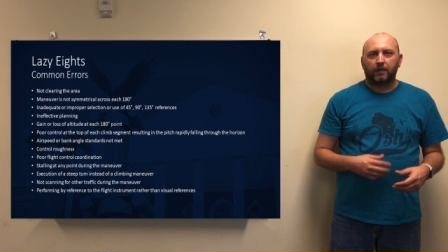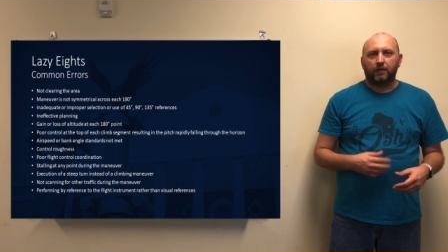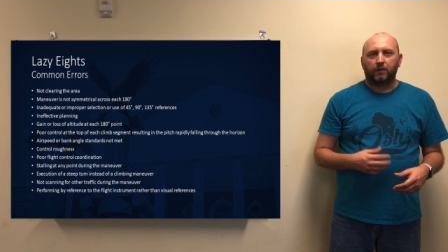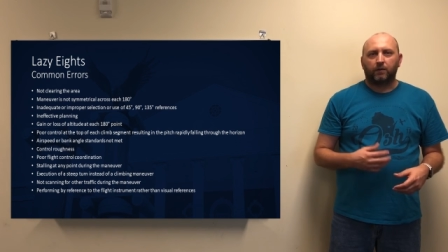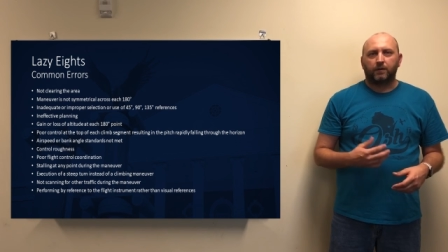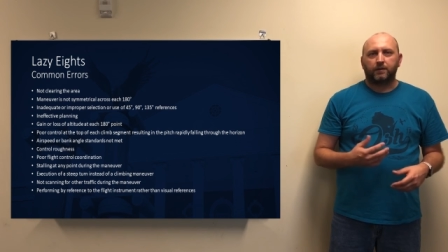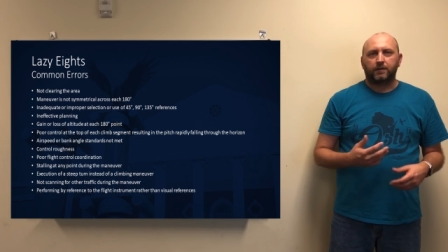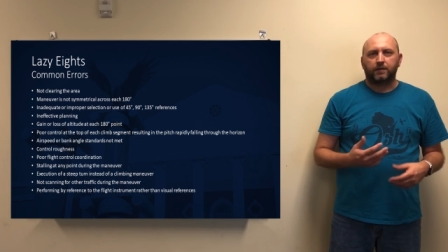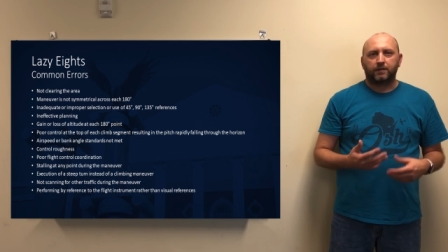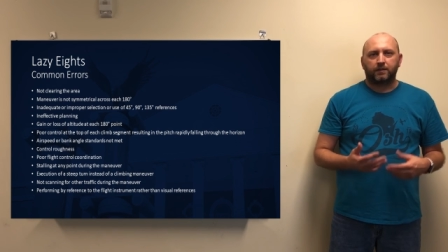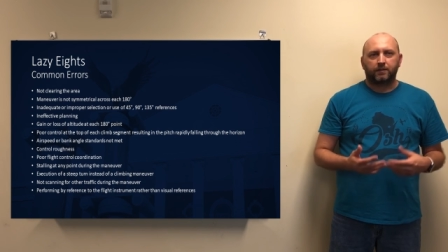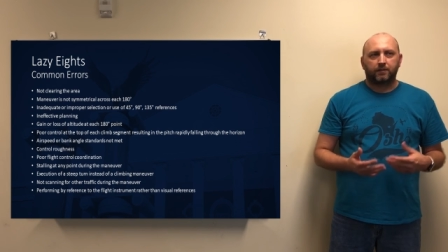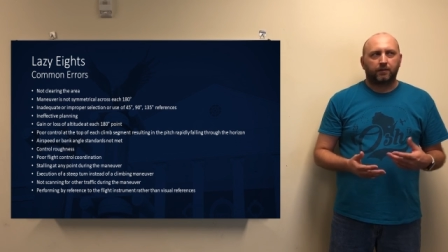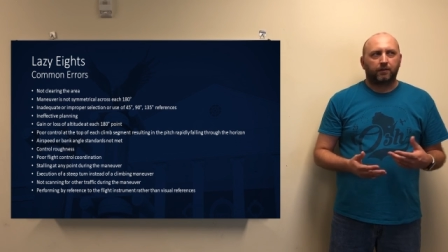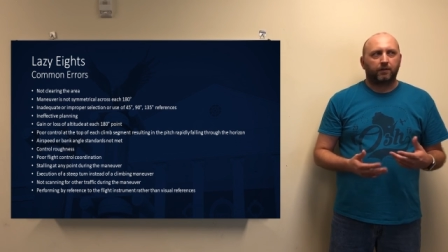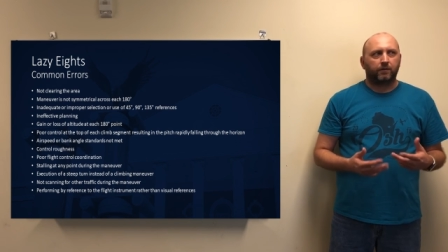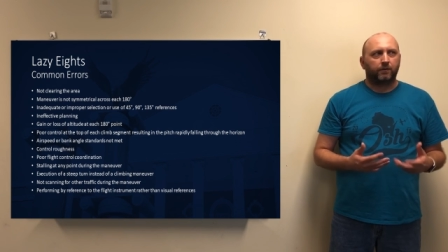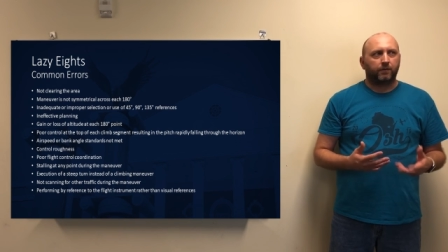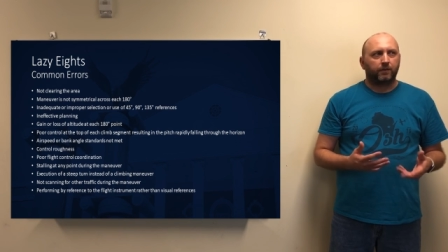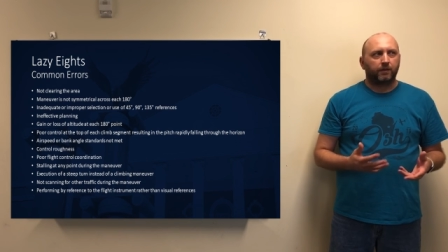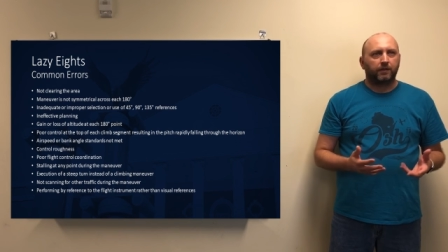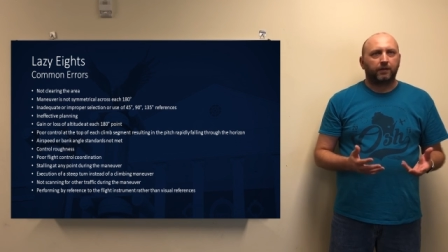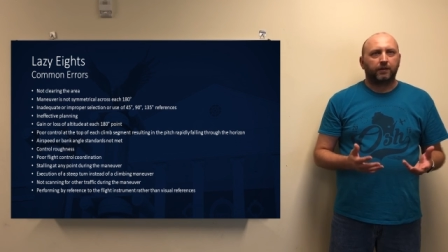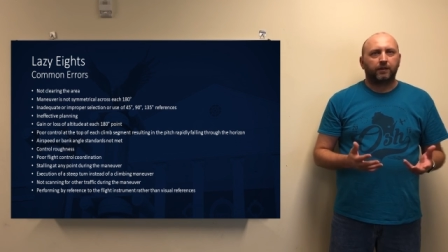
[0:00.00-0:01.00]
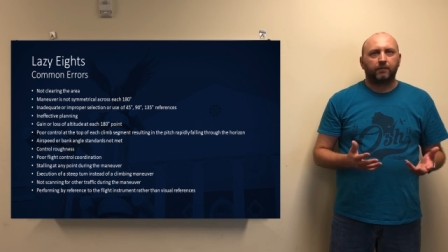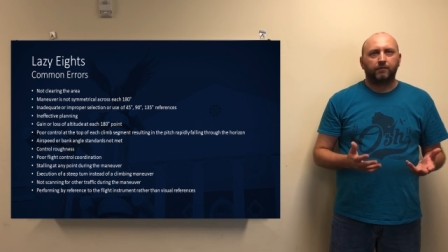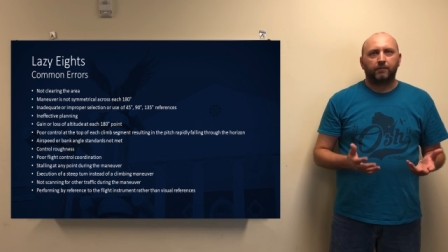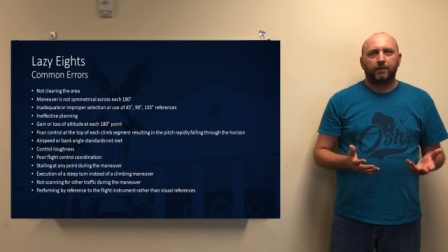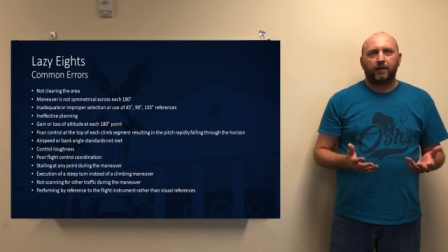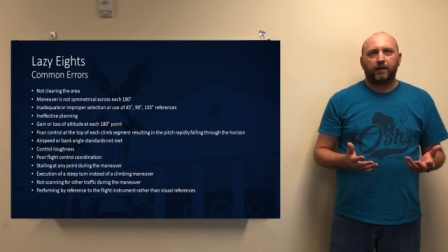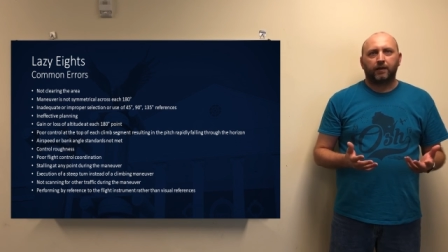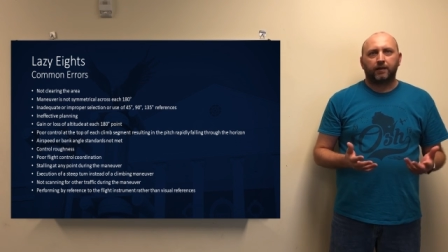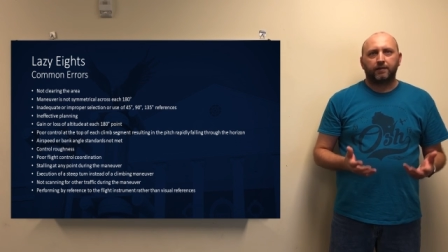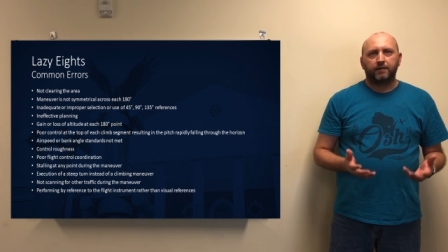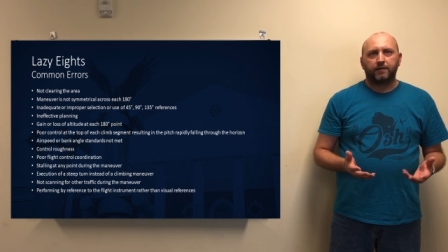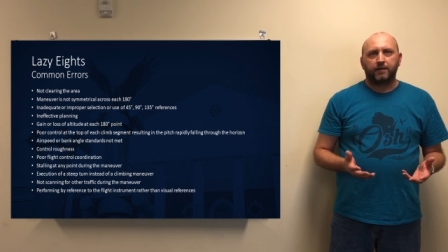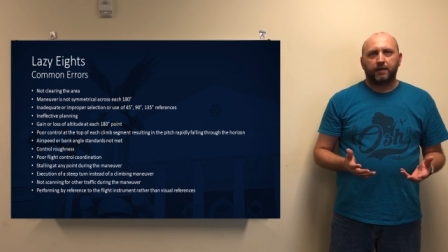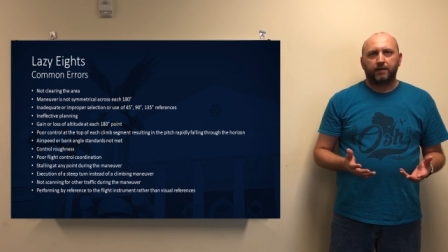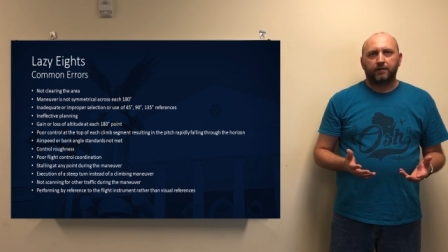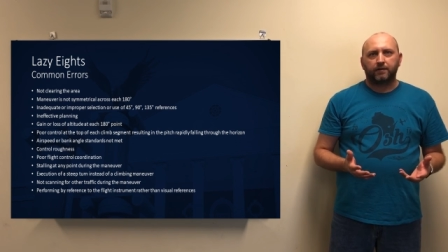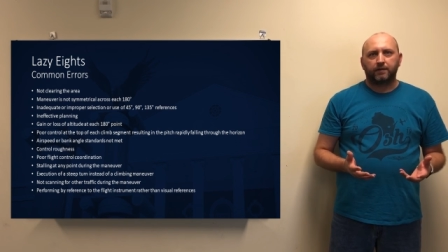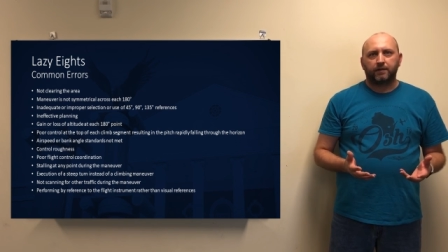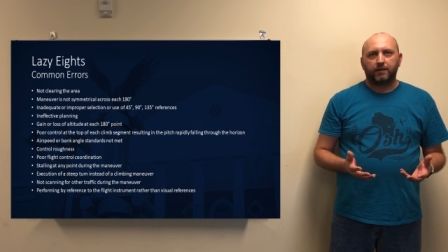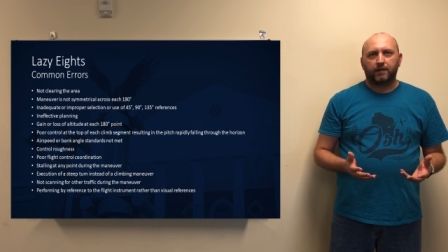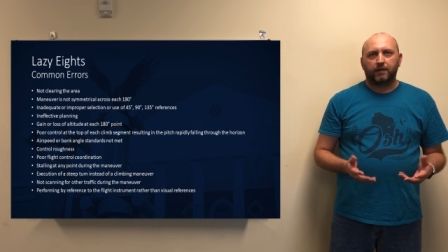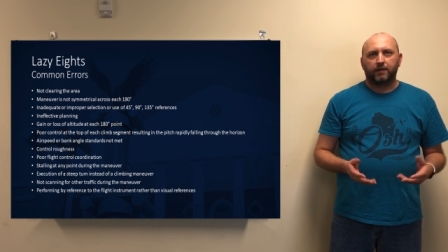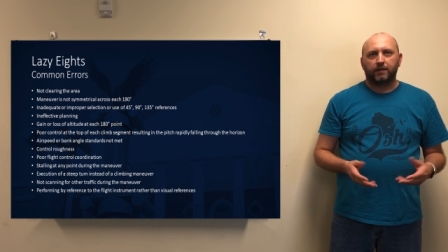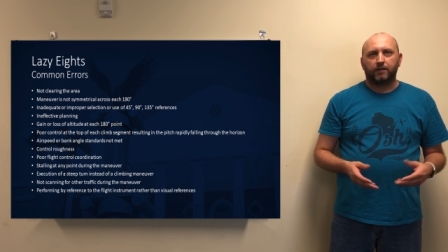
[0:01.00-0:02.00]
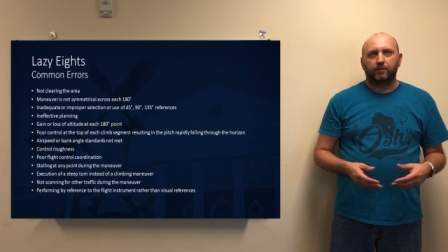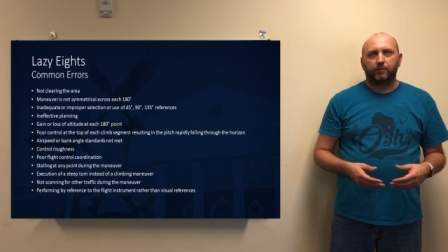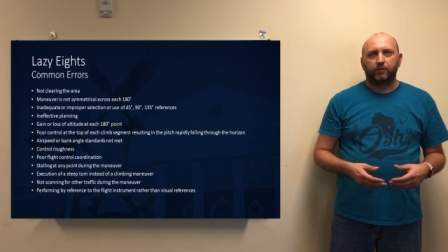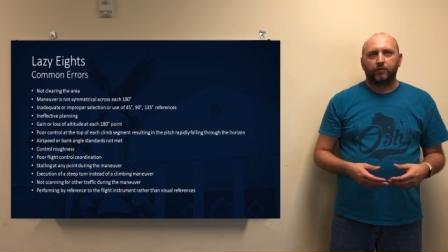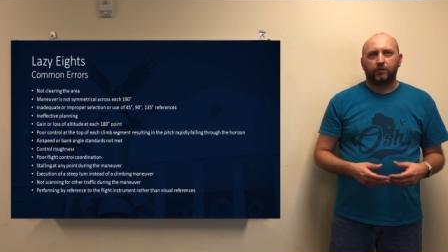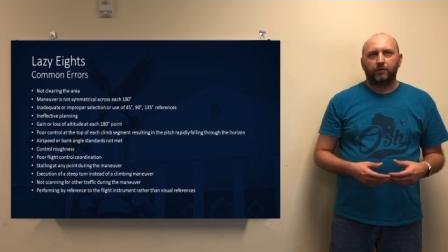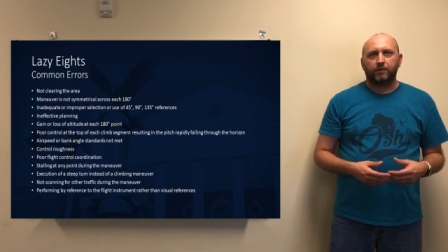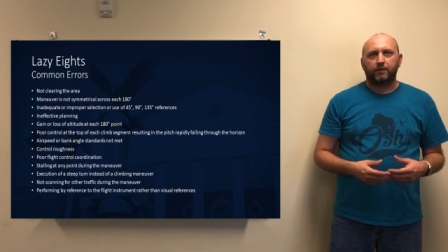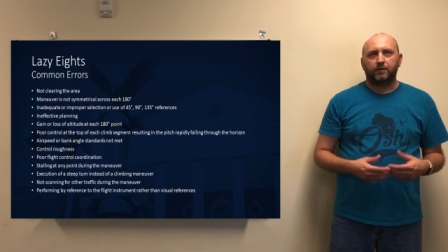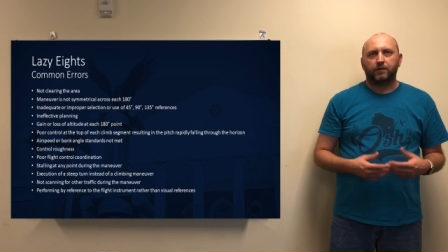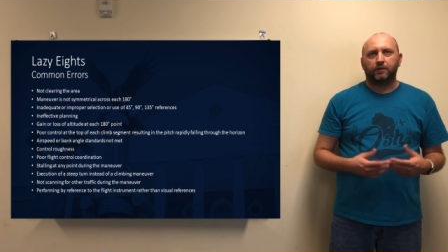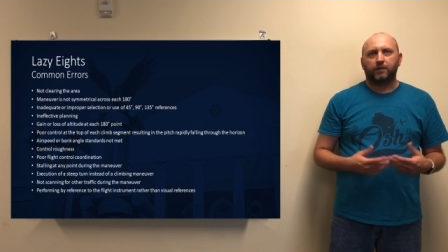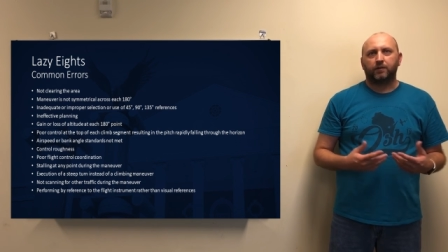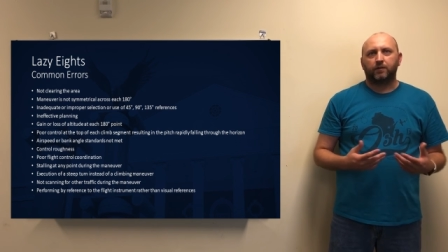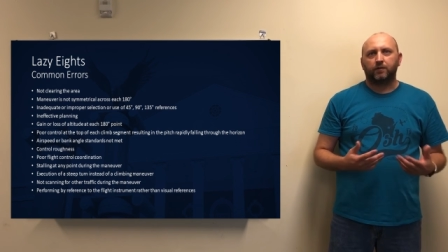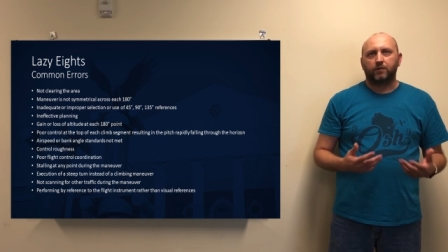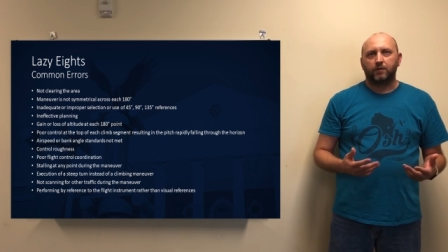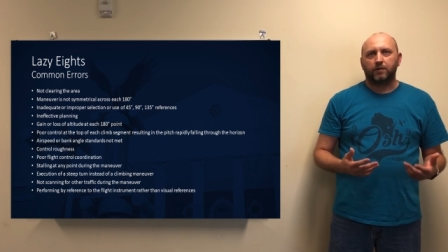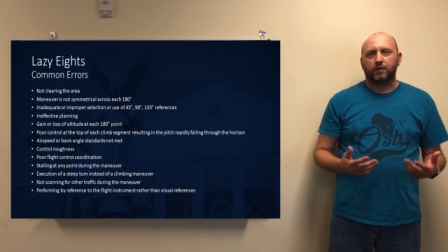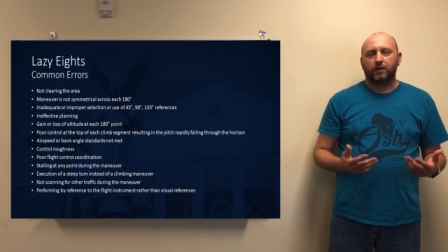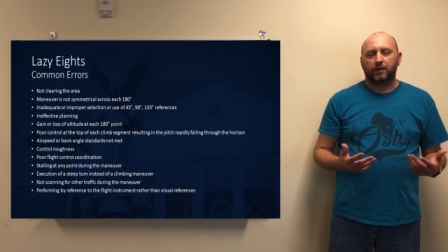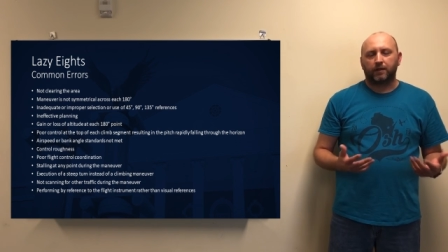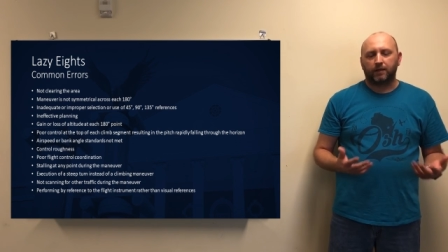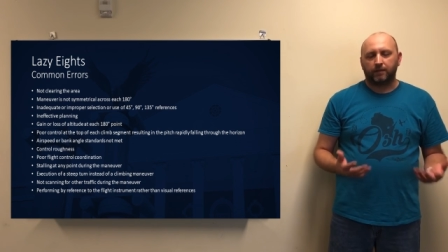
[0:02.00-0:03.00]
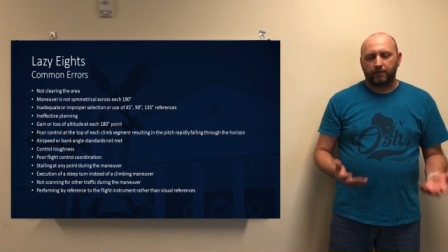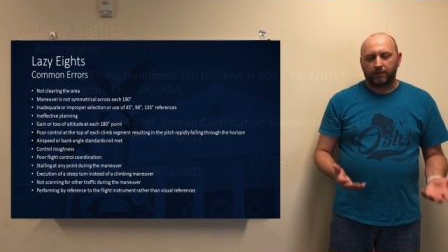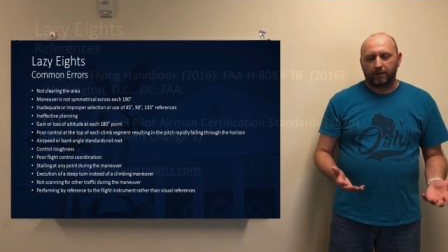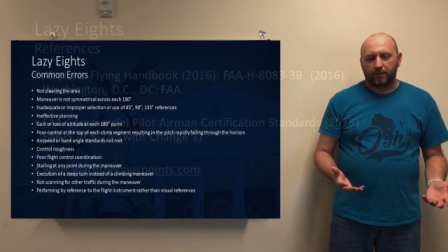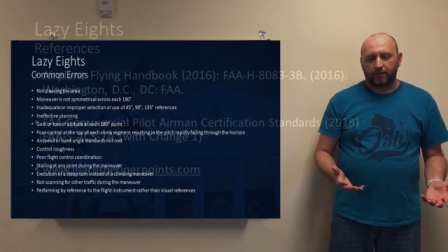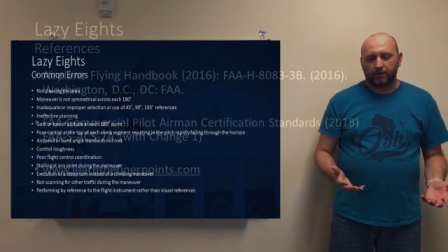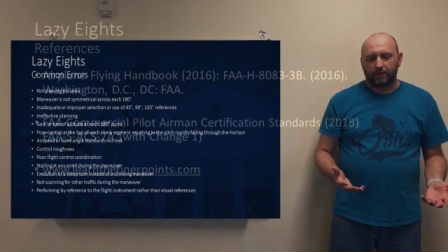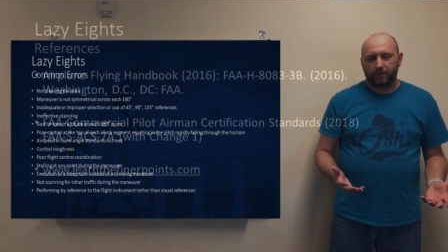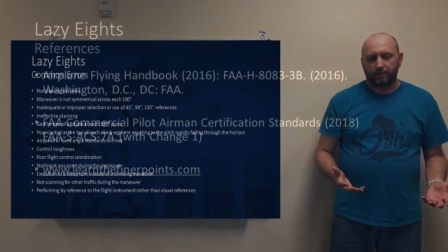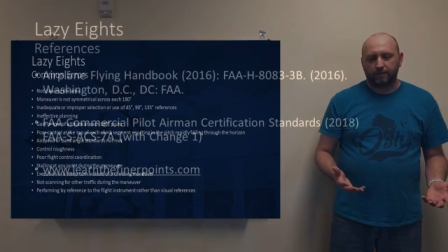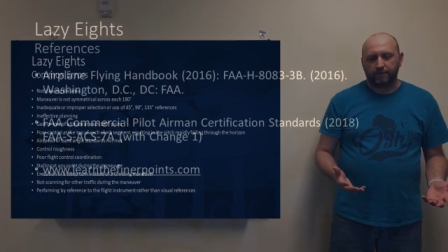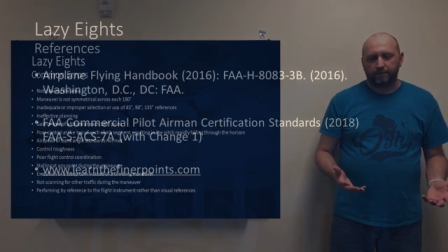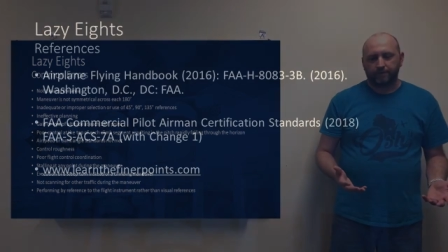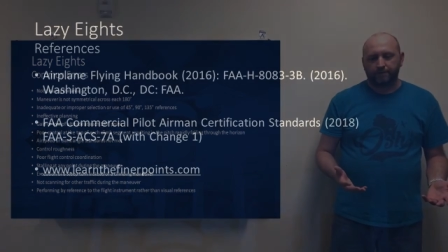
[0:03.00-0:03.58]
Once I started really getting my eyes outside, the maneuver started going a lot better.